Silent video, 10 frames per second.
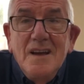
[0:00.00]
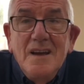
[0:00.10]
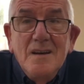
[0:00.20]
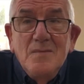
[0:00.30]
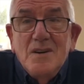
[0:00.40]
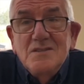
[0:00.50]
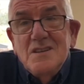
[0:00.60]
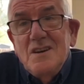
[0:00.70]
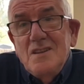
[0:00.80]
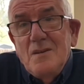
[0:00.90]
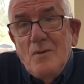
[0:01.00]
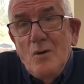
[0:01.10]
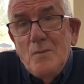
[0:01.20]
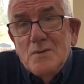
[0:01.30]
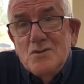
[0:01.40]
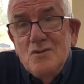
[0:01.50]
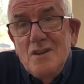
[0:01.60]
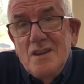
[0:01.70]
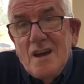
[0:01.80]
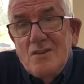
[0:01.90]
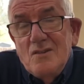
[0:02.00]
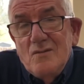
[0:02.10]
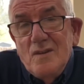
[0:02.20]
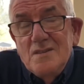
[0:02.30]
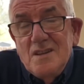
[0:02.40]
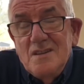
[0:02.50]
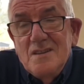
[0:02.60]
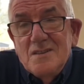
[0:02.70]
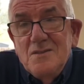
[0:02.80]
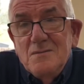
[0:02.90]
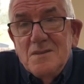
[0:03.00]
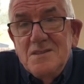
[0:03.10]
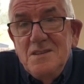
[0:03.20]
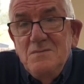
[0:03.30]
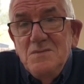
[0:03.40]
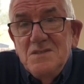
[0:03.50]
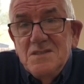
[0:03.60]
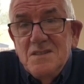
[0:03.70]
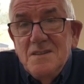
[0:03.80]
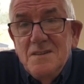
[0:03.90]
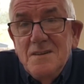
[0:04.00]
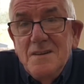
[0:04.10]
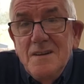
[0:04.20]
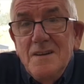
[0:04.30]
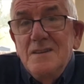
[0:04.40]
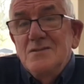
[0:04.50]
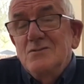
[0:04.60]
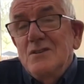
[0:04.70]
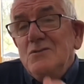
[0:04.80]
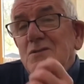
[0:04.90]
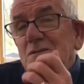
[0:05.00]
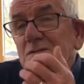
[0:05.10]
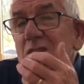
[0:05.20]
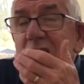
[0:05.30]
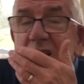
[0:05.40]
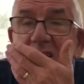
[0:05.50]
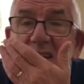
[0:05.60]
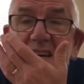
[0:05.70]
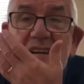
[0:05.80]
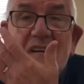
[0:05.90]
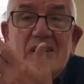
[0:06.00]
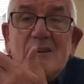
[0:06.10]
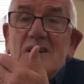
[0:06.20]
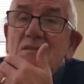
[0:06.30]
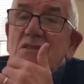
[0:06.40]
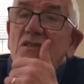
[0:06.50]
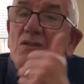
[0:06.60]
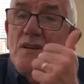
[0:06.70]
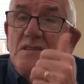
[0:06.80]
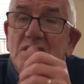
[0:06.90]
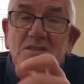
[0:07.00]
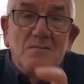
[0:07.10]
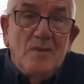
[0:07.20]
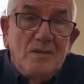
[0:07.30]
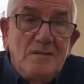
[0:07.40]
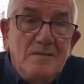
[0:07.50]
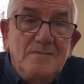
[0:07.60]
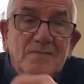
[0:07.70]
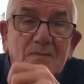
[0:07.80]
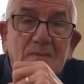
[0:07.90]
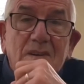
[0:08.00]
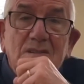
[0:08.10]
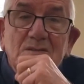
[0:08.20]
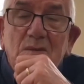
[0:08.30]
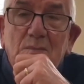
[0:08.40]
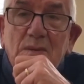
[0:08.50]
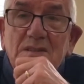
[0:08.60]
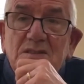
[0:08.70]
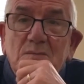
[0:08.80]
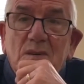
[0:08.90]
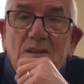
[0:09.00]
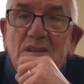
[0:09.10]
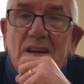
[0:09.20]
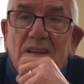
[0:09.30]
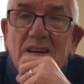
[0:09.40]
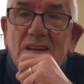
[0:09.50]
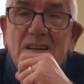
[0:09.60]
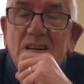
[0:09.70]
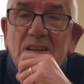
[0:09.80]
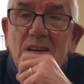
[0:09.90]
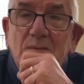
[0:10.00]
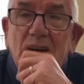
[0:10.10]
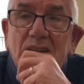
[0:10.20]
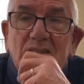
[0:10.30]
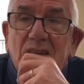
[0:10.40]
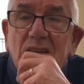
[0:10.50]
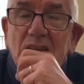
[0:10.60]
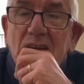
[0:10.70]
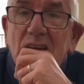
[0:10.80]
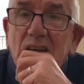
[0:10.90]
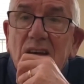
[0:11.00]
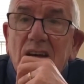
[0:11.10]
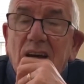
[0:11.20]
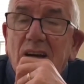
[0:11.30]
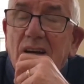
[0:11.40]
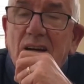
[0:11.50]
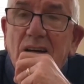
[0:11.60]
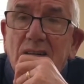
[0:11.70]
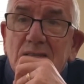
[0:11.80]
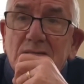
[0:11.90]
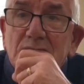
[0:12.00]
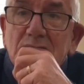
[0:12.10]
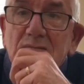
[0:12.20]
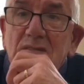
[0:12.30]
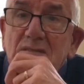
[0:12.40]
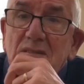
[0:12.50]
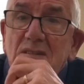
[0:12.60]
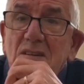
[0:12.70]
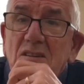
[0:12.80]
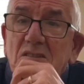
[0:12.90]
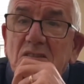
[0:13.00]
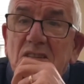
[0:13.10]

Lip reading: because I had an opportunity. I could have went to another couple of teams. So I could have went to St Mirren, because we played St Mirren and had a great game that day. And other than